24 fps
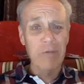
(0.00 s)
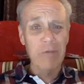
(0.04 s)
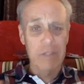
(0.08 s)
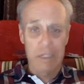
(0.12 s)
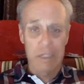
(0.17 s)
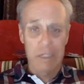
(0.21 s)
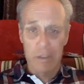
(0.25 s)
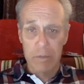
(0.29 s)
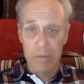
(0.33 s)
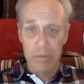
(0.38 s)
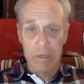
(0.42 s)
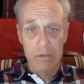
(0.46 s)

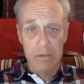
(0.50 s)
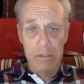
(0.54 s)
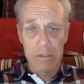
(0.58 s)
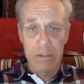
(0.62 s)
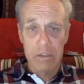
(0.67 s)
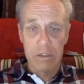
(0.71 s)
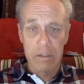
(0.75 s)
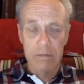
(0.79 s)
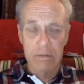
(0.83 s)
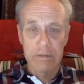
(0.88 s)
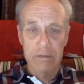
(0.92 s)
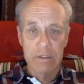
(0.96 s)
exposed
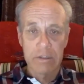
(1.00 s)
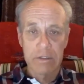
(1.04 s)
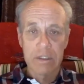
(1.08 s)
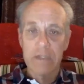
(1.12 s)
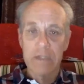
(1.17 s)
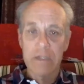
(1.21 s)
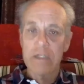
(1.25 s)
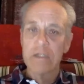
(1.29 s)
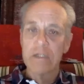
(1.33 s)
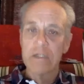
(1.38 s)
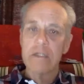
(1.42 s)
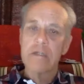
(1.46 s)
to.
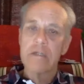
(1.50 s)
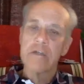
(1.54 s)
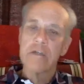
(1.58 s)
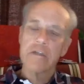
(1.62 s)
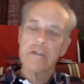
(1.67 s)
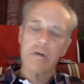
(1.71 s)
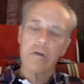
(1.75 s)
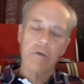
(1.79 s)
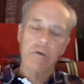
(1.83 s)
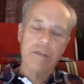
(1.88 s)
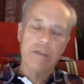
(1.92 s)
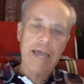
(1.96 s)

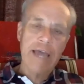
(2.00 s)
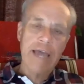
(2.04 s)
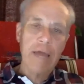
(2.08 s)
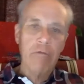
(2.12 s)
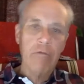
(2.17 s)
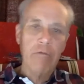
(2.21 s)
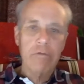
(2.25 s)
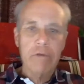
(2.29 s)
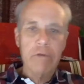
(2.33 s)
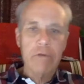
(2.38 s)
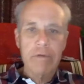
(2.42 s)
So with that